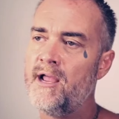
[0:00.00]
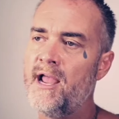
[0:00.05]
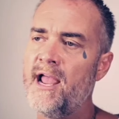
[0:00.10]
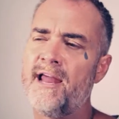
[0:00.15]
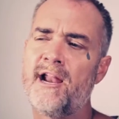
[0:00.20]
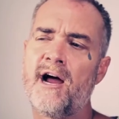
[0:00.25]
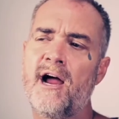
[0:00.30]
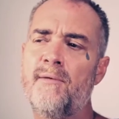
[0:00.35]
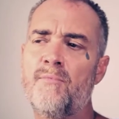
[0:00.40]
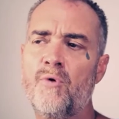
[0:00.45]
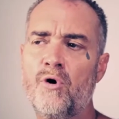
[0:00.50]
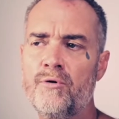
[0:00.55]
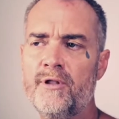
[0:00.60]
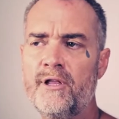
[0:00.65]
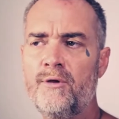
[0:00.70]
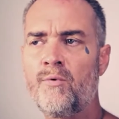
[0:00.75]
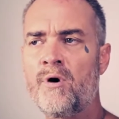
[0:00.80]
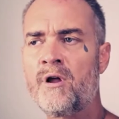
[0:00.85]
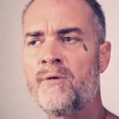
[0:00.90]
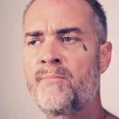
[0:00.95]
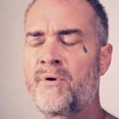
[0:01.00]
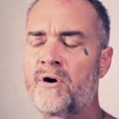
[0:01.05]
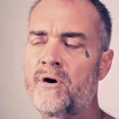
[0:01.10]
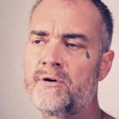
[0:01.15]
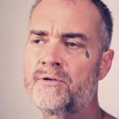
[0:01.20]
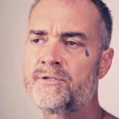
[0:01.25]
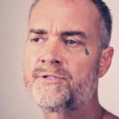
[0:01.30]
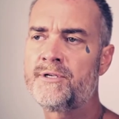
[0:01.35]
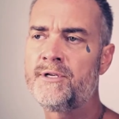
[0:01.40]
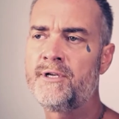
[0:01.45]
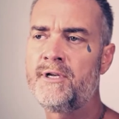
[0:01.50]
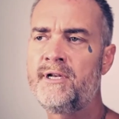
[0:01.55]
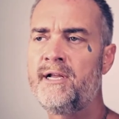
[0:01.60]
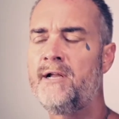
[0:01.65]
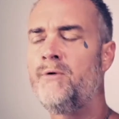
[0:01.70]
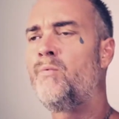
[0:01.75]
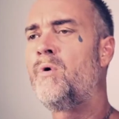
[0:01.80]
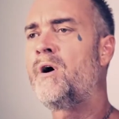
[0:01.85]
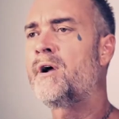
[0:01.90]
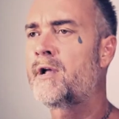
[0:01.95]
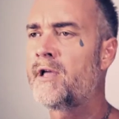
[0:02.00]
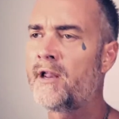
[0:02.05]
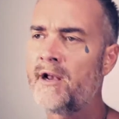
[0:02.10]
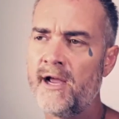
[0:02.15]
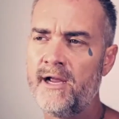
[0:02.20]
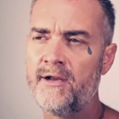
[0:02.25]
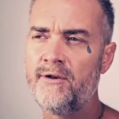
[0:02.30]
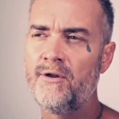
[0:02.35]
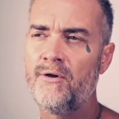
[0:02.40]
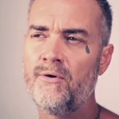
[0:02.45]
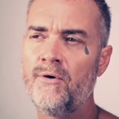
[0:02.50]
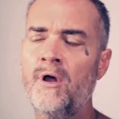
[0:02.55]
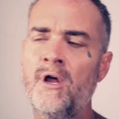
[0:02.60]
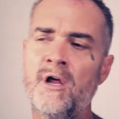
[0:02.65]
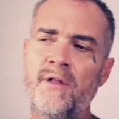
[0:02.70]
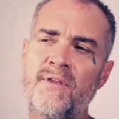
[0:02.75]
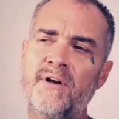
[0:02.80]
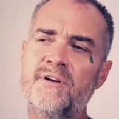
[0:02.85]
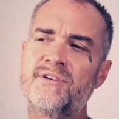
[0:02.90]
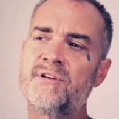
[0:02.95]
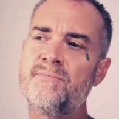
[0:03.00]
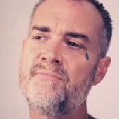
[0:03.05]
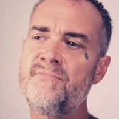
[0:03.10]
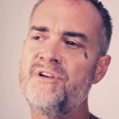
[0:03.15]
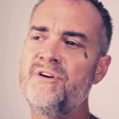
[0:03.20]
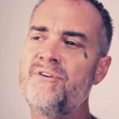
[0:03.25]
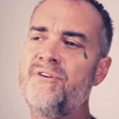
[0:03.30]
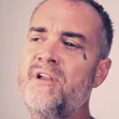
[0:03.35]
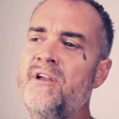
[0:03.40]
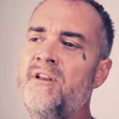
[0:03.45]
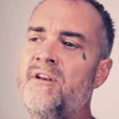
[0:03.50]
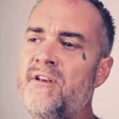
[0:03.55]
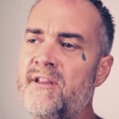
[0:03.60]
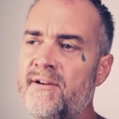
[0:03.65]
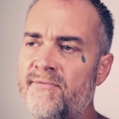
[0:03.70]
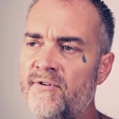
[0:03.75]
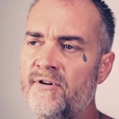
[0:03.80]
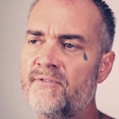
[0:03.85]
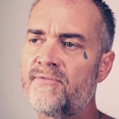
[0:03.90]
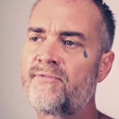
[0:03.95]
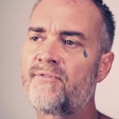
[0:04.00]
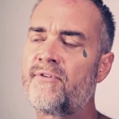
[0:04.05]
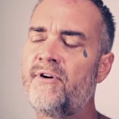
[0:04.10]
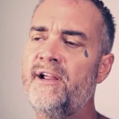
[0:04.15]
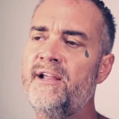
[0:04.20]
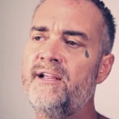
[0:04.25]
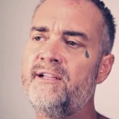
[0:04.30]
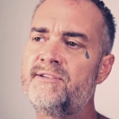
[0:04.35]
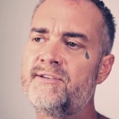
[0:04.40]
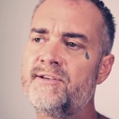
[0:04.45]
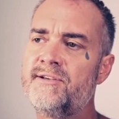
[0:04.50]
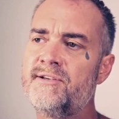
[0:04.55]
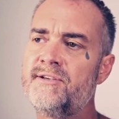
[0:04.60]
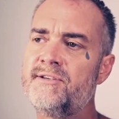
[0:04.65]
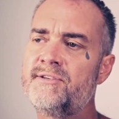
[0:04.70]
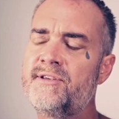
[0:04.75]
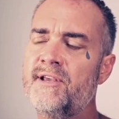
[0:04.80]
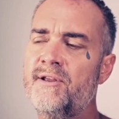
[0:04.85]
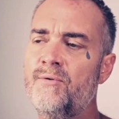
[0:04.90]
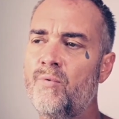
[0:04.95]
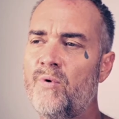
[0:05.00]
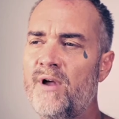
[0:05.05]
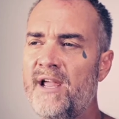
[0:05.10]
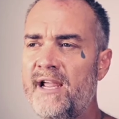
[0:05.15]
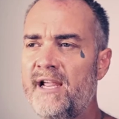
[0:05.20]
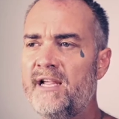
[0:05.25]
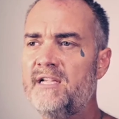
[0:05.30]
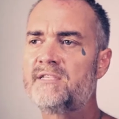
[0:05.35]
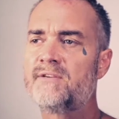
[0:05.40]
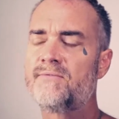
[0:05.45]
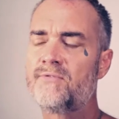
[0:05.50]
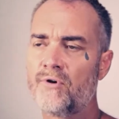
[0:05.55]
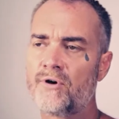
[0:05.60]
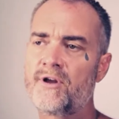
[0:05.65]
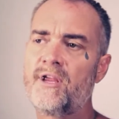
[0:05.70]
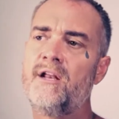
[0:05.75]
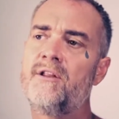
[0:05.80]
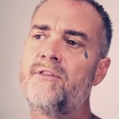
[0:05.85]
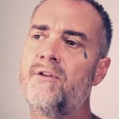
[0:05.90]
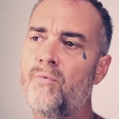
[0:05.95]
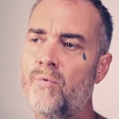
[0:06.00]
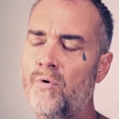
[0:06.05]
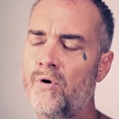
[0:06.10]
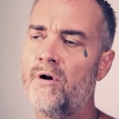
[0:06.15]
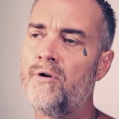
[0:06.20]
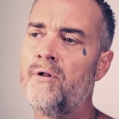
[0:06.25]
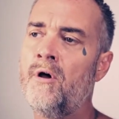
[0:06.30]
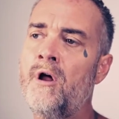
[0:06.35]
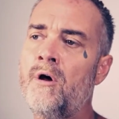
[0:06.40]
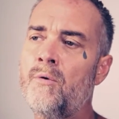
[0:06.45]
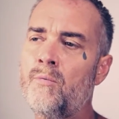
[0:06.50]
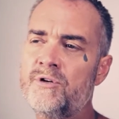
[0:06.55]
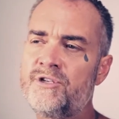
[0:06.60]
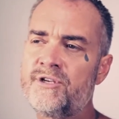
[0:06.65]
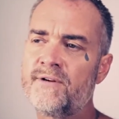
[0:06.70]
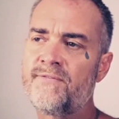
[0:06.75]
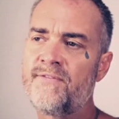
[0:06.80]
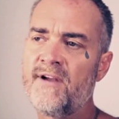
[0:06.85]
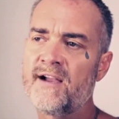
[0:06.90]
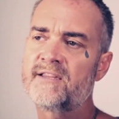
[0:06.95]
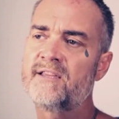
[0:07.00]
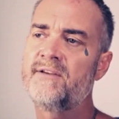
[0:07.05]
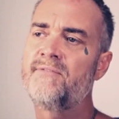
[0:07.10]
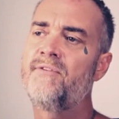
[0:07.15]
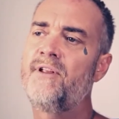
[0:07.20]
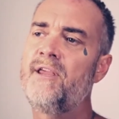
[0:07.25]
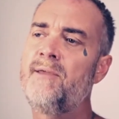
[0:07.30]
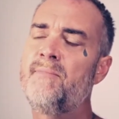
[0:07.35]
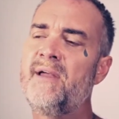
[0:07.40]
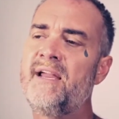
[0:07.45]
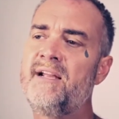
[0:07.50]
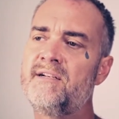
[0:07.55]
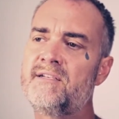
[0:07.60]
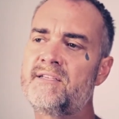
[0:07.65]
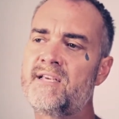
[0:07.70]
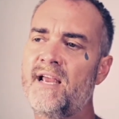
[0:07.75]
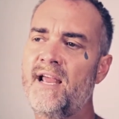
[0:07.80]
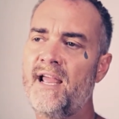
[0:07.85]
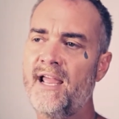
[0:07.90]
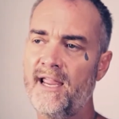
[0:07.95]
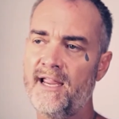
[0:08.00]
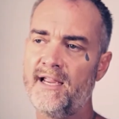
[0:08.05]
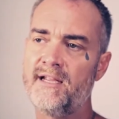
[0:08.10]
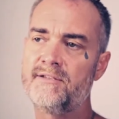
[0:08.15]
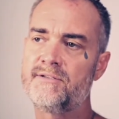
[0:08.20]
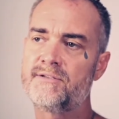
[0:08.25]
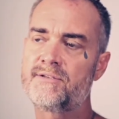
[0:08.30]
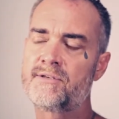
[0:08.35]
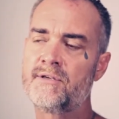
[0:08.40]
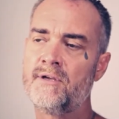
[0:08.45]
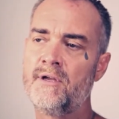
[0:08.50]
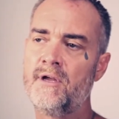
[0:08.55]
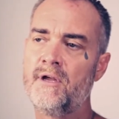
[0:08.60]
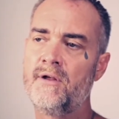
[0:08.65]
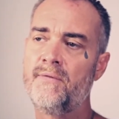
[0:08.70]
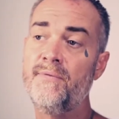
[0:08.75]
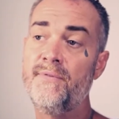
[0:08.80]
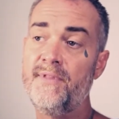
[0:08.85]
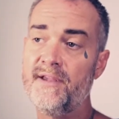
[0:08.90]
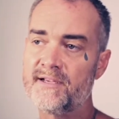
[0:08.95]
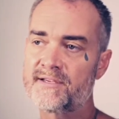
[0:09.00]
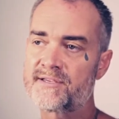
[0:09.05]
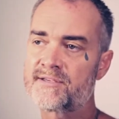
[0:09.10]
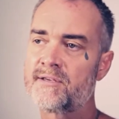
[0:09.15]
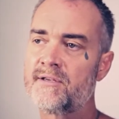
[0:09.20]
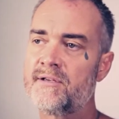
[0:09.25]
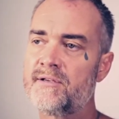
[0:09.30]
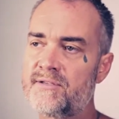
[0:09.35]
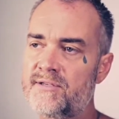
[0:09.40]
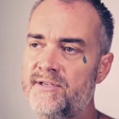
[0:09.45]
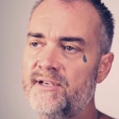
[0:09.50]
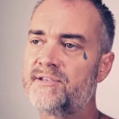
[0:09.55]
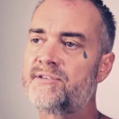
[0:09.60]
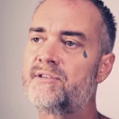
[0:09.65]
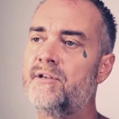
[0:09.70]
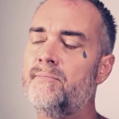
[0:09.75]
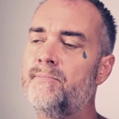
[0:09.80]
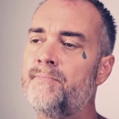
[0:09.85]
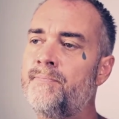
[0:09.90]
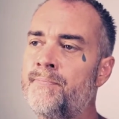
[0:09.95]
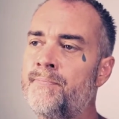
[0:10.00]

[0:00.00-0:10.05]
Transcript: And I'm only one person, and what can I do? There's a million different phrases and ways of looking at the world which effectively maintains this system.